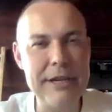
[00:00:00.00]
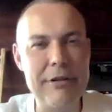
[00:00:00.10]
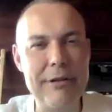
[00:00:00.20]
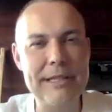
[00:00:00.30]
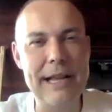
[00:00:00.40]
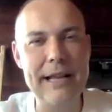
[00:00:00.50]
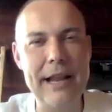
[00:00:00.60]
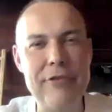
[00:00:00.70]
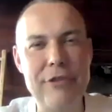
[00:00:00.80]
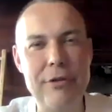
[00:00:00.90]
hero is
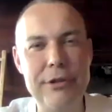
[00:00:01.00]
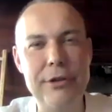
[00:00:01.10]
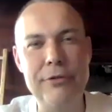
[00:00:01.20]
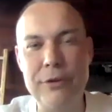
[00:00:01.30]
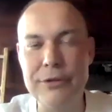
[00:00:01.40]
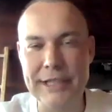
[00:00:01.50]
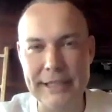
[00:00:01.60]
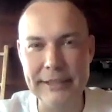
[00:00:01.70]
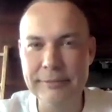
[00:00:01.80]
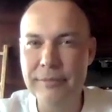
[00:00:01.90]
Alejandro
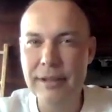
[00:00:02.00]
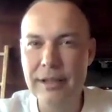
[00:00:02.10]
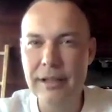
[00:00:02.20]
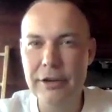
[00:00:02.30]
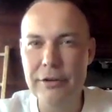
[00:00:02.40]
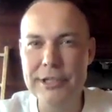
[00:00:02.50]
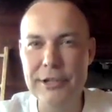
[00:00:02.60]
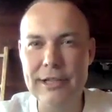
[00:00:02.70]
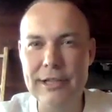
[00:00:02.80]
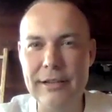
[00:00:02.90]
Jodorowsky. Who is
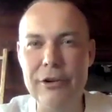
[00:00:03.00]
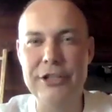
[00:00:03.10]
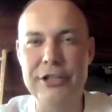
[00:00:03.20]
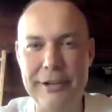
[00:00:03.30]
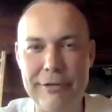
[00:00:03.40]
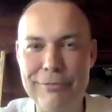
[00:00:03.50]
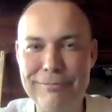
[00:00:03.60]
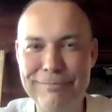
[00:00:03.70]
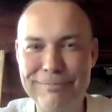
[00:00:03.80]
your technology hero?